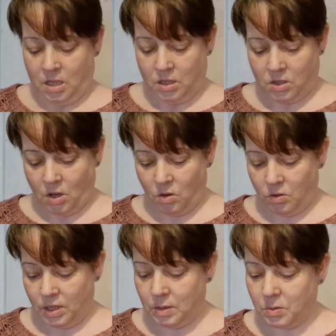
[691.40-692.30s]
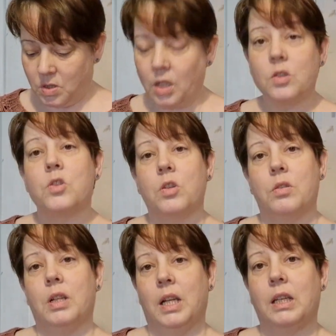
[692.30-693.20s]
So this was done to
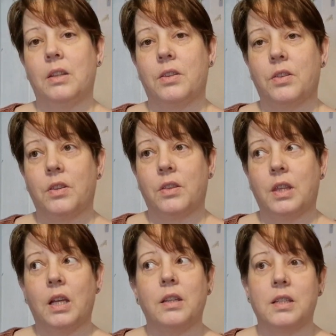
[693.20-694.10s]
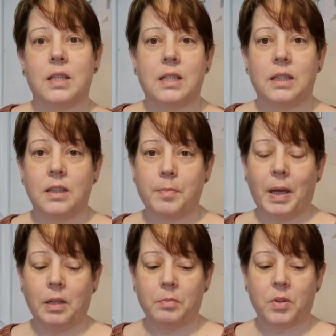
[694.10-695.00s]
the length that they said in the
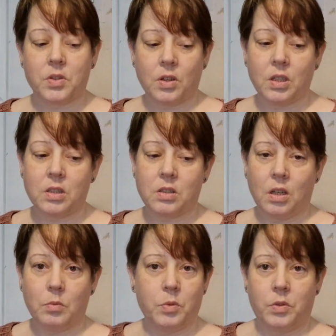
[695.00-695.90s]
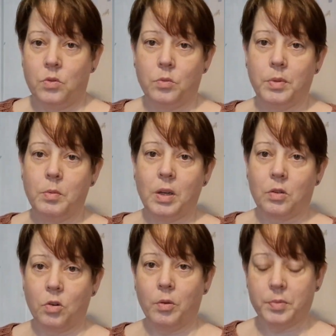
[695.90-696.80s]
pattern, because I wouldn't normally wear
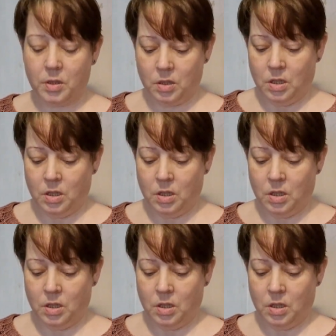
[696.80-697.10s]
cropped.